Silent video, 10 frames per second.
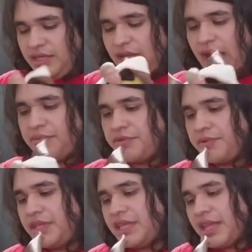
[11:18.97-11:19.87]
I would
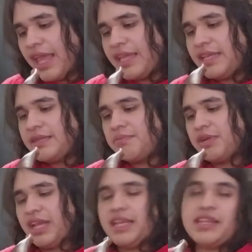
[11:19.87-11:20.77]
really like it,
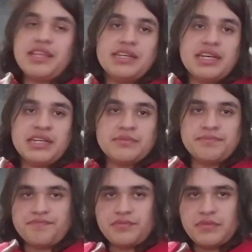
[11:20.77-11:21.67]
but in the
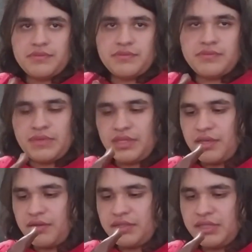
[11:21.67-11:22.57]
um
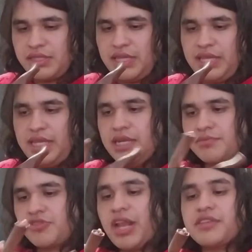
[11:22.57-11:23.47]
the
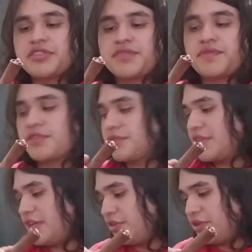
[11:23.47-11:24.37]
um trailers for
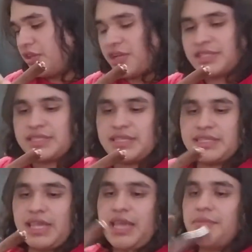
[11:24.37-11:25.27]
the new Colossus,
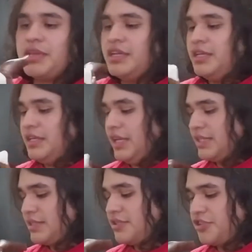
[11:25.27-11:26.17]
this game,
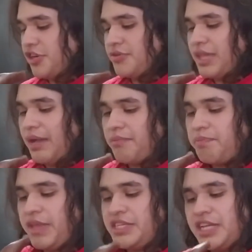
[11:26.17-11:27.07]
it's shown
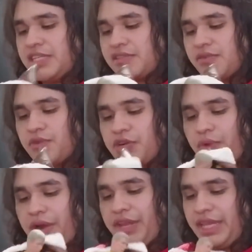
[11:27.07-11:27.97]
that B J's the one
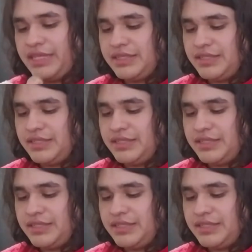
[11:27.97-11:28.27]
wearing it,